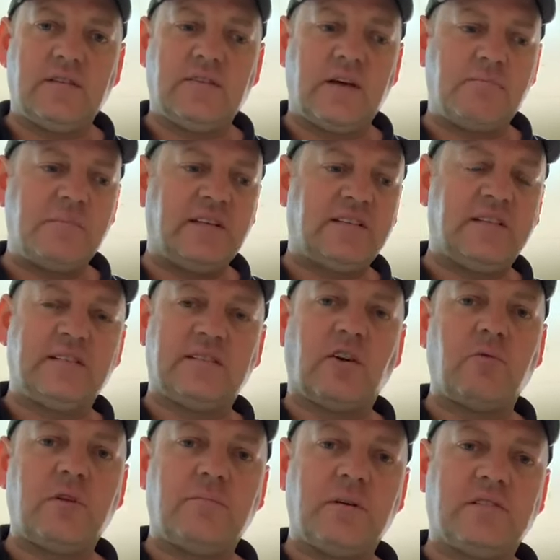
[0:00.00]
missing so
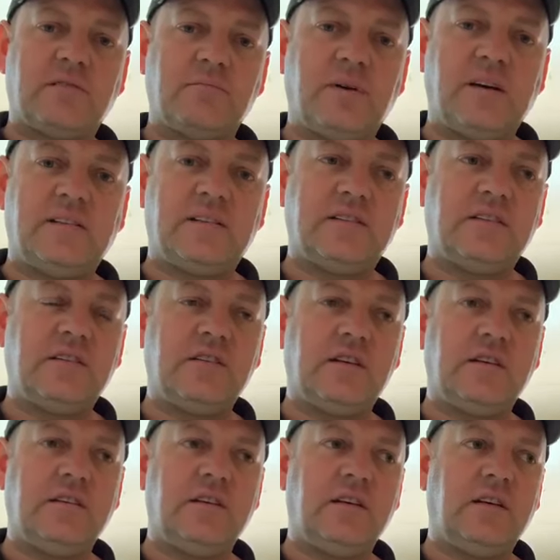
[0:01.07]
many bits and pieces.
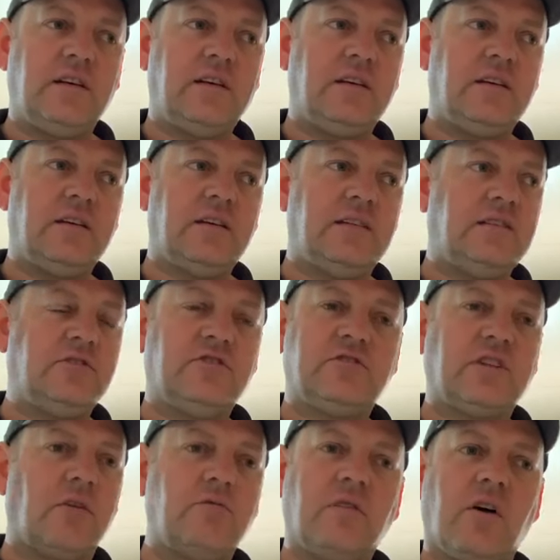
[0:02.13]
You just
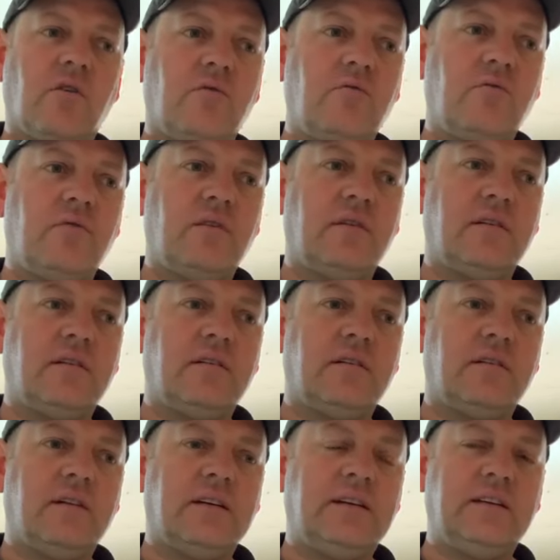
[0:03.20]
don't know.
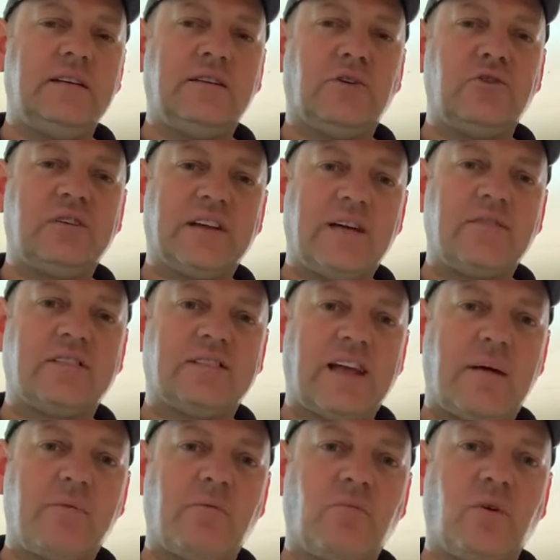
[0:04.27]
You know, you can have a
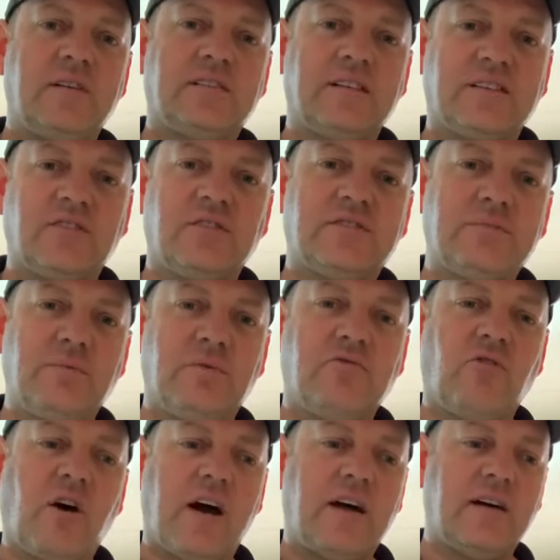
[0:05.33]
stab at what it's going to cost to put
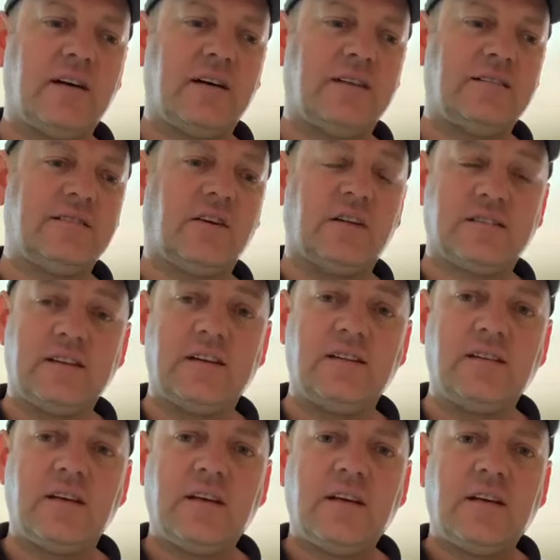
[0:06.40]
right, and I
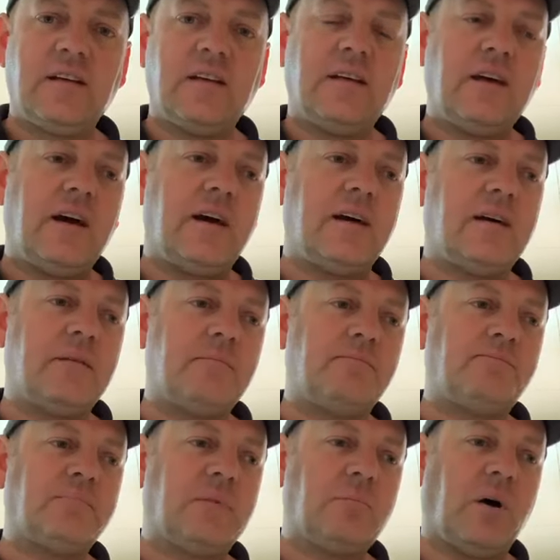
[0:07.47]
did.
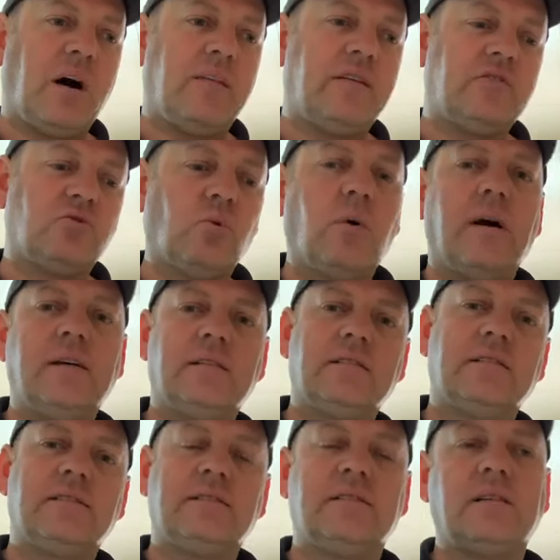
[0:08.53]
But
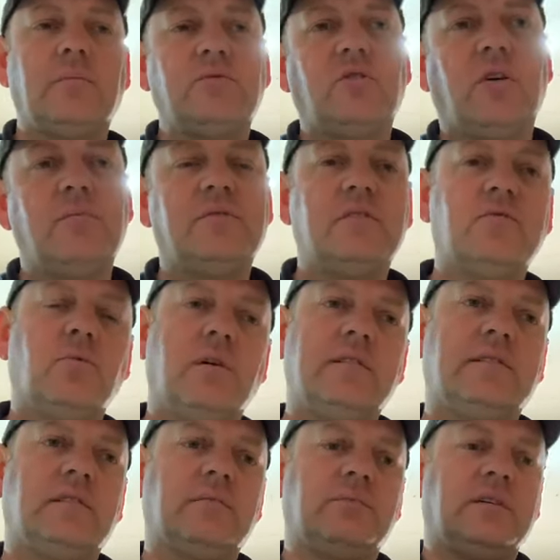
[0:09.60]
sometimes there's
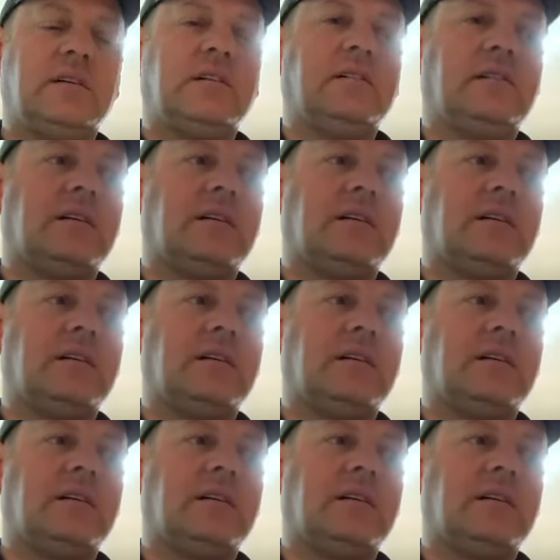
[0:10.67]
always going to be